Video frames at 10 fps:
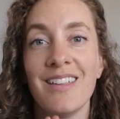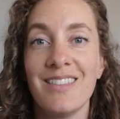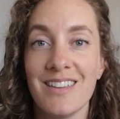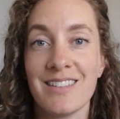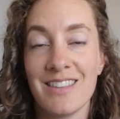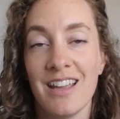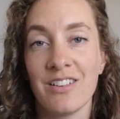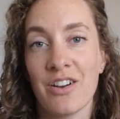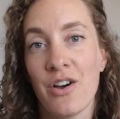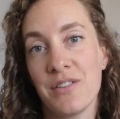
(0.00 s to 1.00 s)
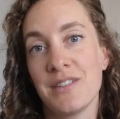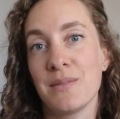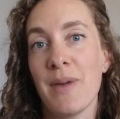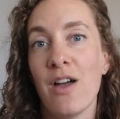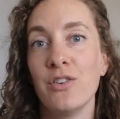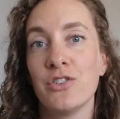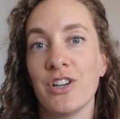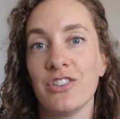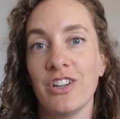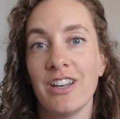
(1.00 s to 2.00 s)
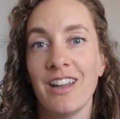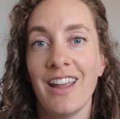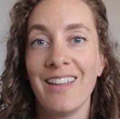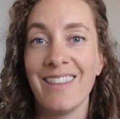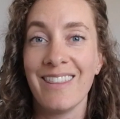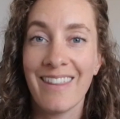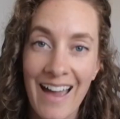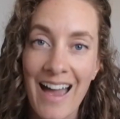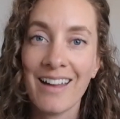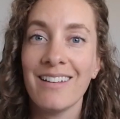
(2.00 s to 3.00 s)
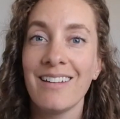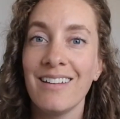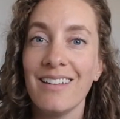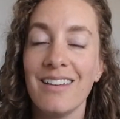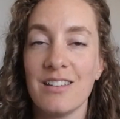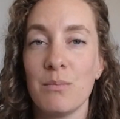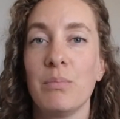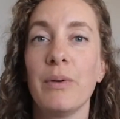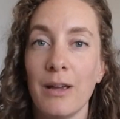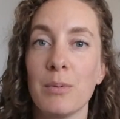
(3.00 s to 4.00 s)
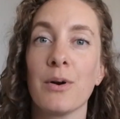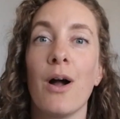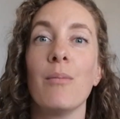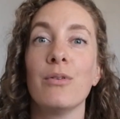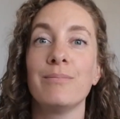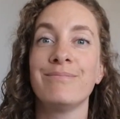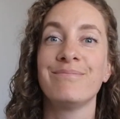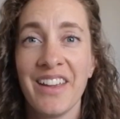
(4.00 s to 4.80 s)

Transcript: This then causes malnutrition and that is a big problem.